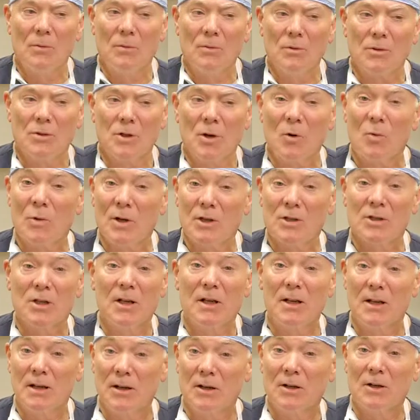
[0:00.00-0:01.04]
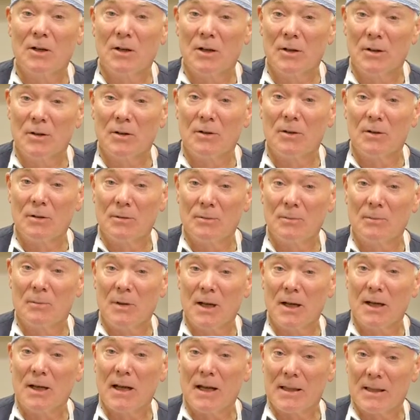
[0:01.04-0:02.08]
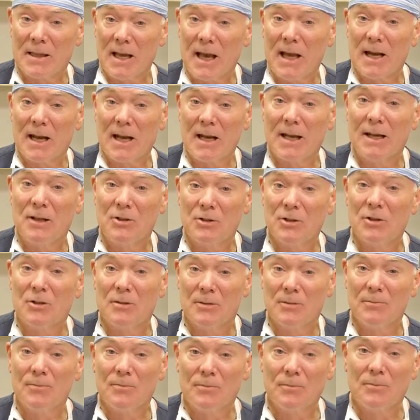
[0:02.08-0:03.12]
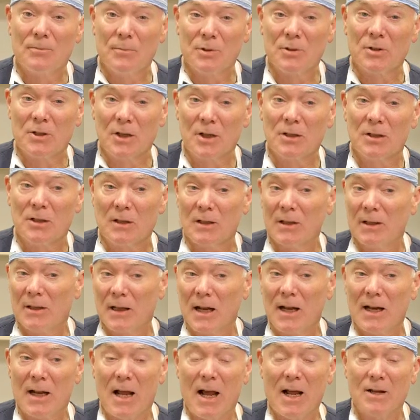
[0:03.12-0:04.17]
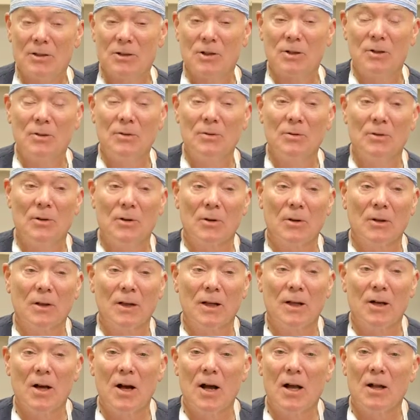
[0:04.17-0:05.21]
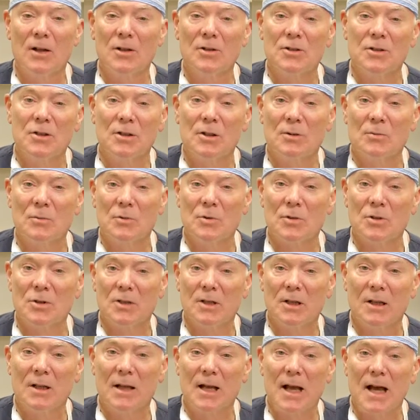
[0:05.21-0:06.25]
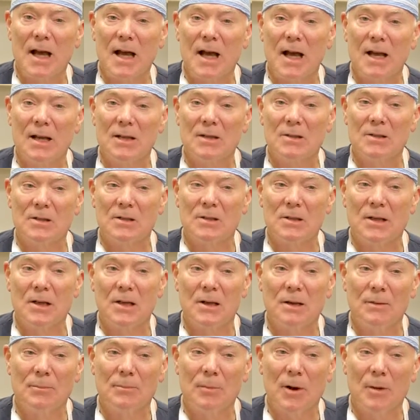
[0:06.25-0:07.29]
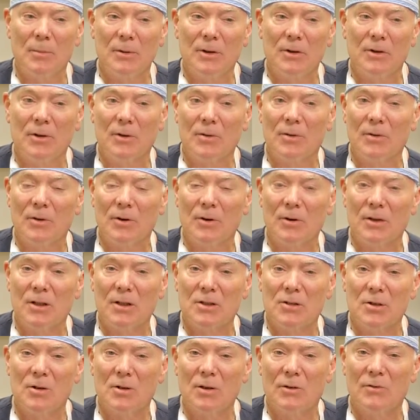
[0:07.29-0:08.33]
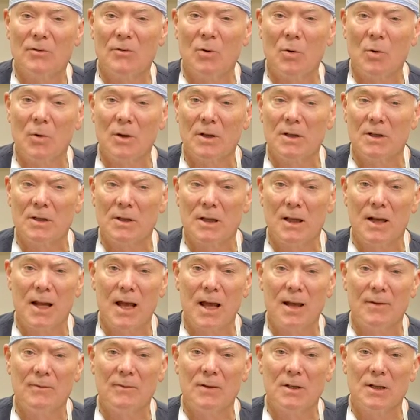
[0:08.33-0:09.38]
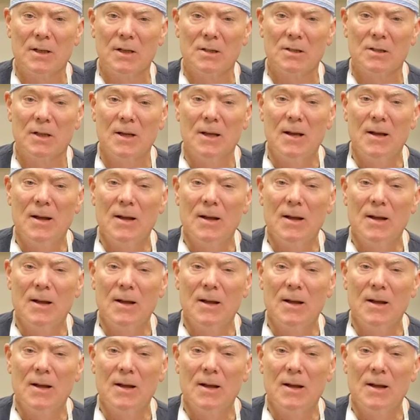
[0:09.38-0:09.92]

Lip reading: So we see young men at that age, particularly late high school, early college, and then we'll see guys probably in their 30s, early 40s that have this.